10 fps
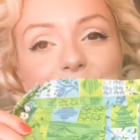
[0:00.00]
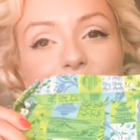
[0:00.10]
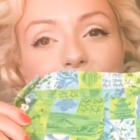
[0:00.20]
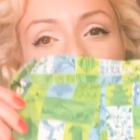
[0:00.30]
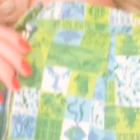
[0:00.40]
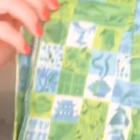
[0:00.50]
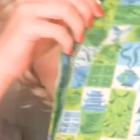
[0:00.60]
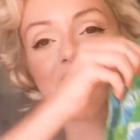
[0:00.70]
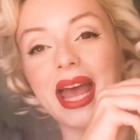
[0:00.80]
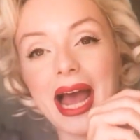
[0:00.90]
So
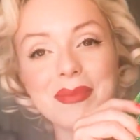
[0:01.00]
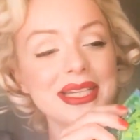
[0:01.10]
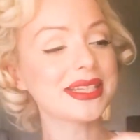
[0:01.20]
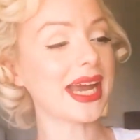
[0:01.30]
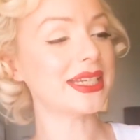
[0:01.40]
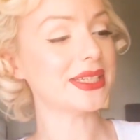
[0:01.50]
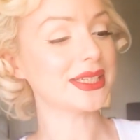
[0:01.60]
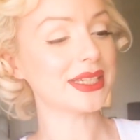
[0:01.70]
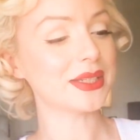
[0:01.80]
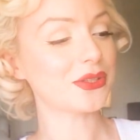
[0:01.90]
I'm excited
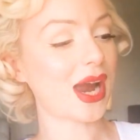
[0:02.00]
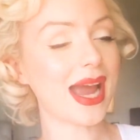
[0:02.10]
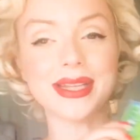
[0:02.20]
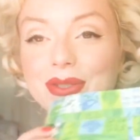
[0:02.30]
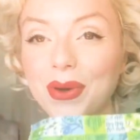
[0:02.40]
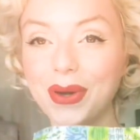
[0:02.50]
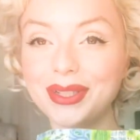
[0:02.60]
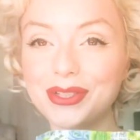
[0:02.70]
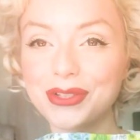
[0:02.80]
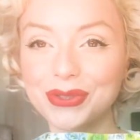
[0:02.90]
to try these
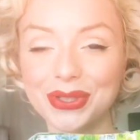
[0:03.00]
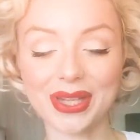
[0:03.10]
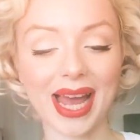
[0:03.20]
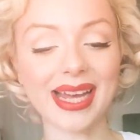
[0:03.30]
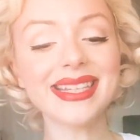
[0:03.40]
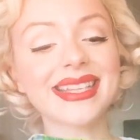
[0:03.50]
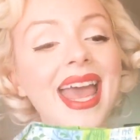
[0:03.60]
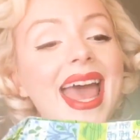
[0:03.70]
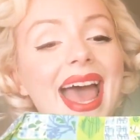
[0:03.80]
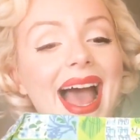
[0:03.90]
on and show you guys.
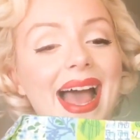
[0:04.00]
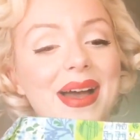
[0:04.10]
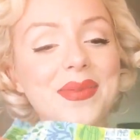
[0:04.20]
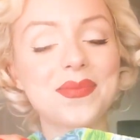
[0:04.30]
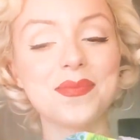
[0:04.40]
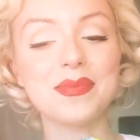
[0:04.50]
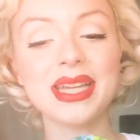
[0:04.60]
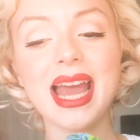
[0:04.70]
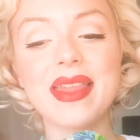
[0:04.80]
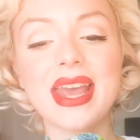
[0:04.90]

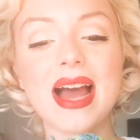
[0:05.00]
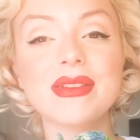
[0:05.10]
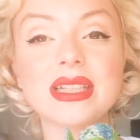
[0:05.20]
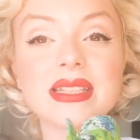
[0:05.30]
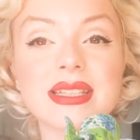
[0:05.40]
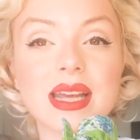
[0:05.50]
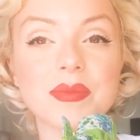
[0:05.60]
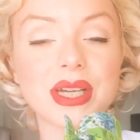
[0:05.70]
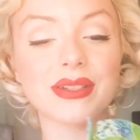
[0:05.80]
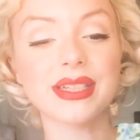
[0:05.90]
But yeah, they have a little
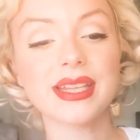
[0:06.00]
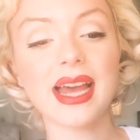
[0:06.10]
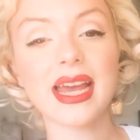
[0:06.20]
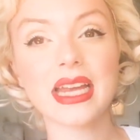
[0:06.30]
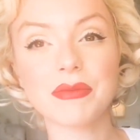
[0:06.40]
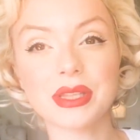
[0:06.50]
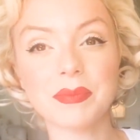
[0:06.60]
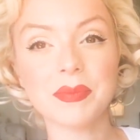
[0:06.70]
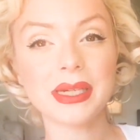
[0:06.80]
zip down the side with the